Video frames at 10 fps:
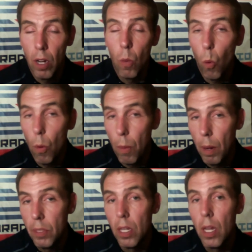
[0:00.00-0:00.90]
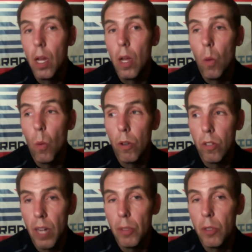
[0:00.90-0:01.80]
warm-ups, where it's
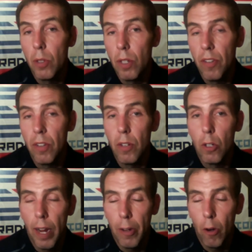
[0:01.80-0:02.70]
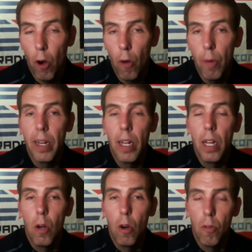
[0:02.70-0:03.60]
an opportunity for you to track your heart rate
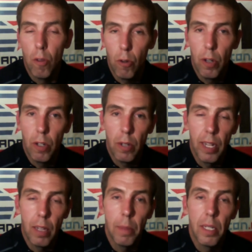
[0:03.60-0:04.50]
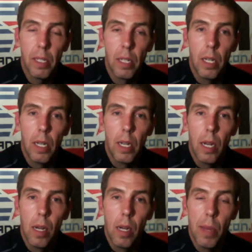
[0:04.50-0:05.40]
over a critical element,
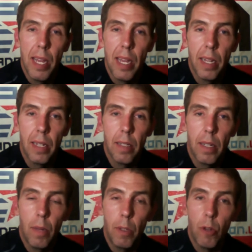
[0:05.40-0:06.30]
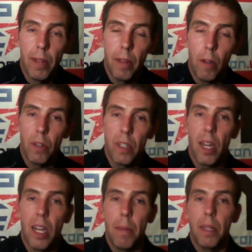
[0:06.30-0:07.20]
and we track that over
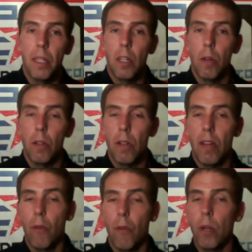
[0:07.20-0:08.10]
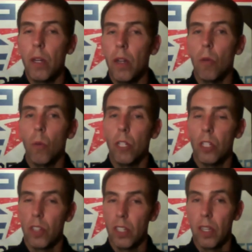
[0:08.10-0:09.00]
time. And you'll have a window which
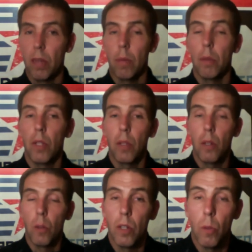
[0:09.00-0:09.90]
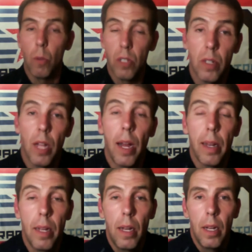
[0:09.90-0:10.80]
is acceptable and a window which is not.
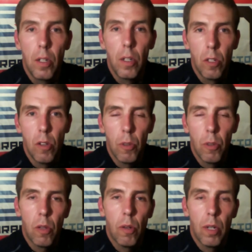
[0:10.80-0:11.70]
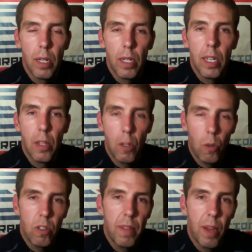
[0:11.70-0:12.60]
So you almost learn in the
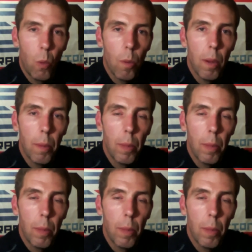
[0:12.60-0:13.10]
course of that warm-up